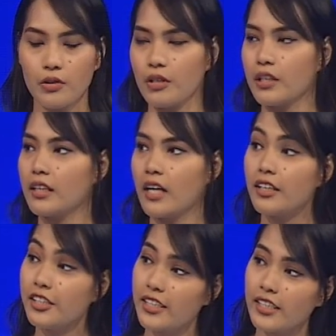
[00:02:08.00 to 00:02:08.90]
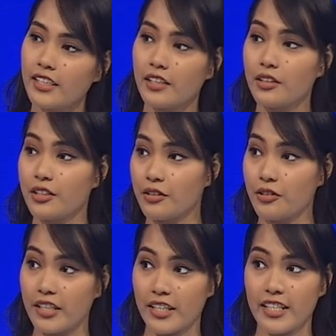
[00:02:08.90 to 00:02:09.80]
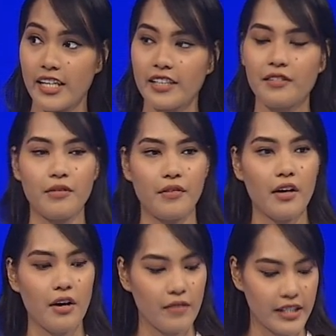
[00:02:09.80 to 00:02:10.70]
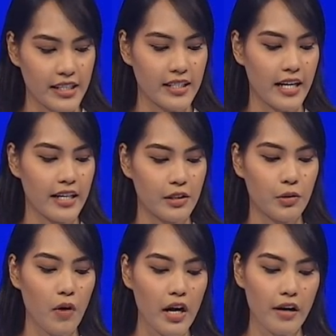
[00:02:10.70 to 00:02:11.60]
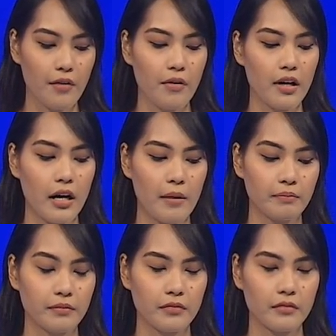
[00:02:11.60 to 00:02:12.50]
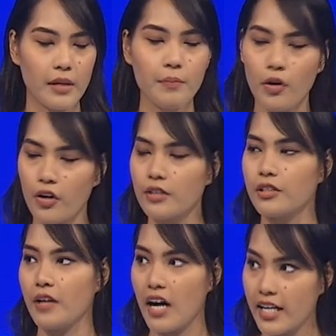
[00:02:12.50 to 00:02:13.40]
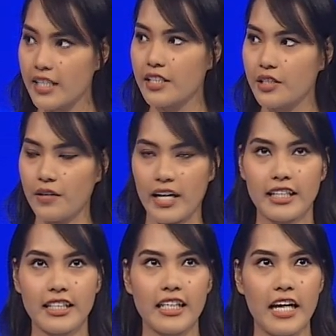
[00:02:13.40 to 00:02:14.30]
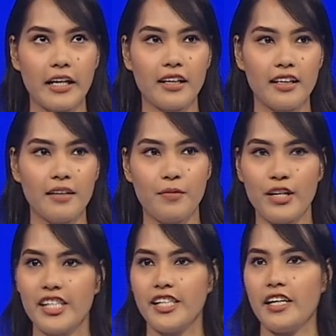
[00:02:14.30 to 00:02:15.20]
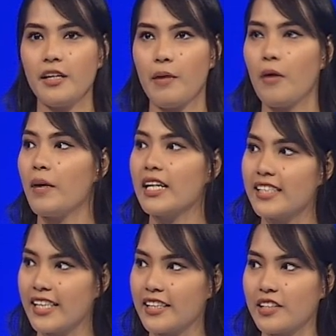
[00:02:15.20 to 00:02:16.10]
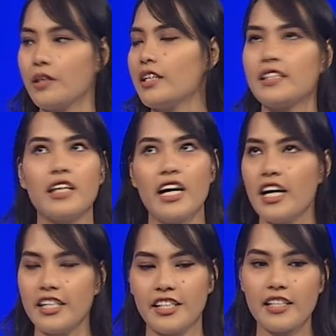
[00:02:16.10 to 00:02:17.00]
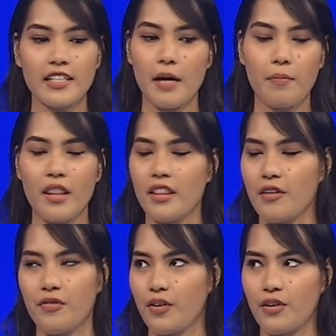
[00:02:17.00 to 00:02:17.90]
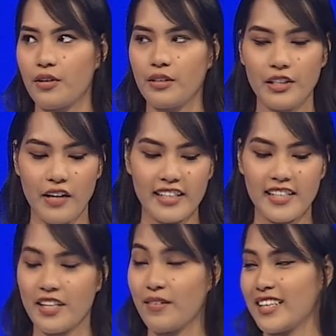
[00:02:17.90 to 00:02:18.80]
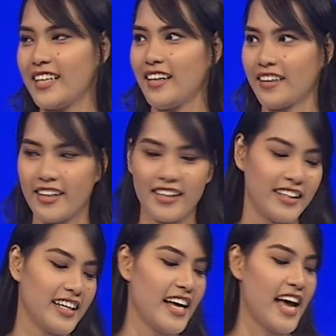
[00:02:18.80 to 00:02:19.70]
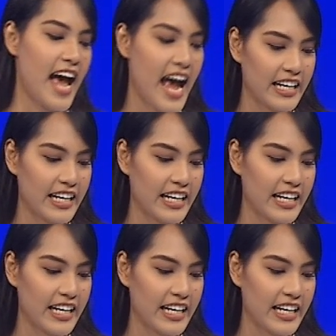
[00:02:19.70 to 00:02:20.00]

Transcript: close with cultures and also tradition, which is like it's quite um, important to us to actually like appreciate about batik. So it's it's just like been there for you know like since I was a little girl, mm.